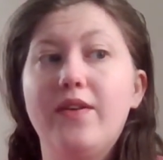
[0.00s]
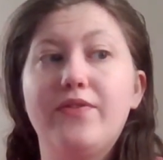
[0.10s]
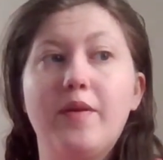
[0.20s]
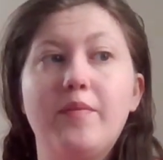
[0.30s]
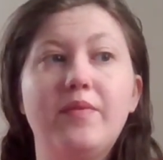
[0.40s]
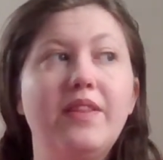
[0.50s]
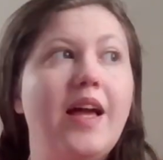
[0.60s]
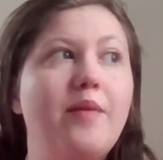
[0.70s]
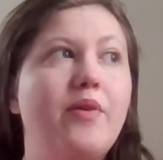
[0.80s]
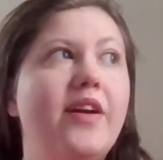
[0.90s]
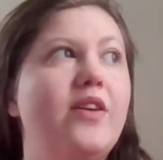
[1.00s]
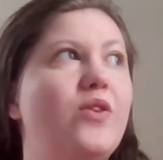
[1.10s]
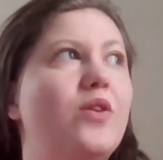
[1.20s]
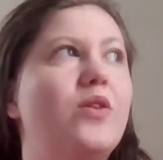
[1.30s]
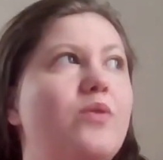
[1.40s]
from the library
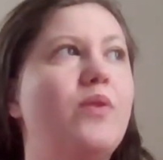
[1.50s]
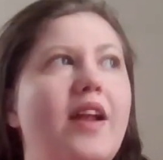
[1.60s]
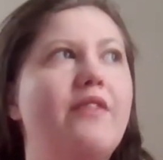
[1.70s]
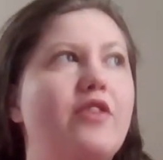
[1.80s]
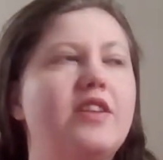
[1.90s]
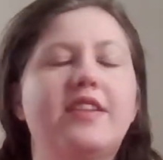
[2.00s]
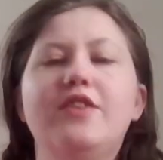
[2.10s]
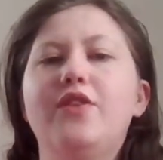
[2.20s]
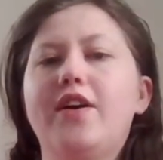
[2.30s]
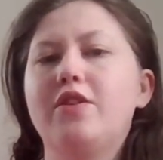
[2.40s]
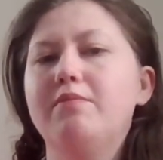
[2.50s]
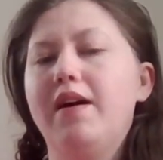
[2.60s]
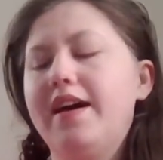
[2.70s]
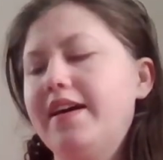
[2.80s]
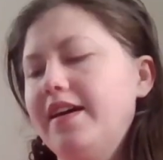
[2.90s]
or whatever, because I knew I couldn't
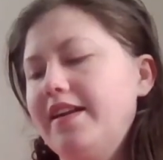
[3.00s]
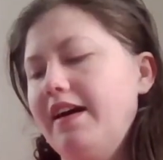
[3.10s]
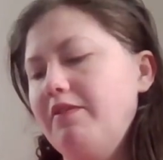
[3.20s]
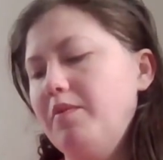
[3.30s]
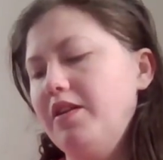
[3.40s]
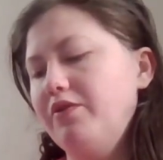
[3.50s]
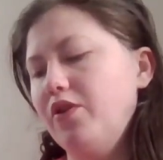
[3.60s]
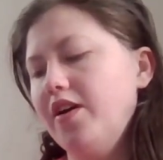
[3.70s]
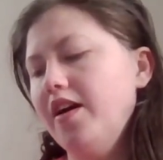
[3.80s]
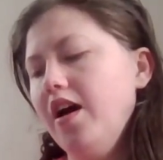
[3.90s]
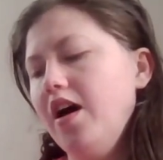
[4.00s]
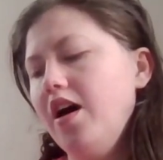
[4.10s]
buy a damn money for it.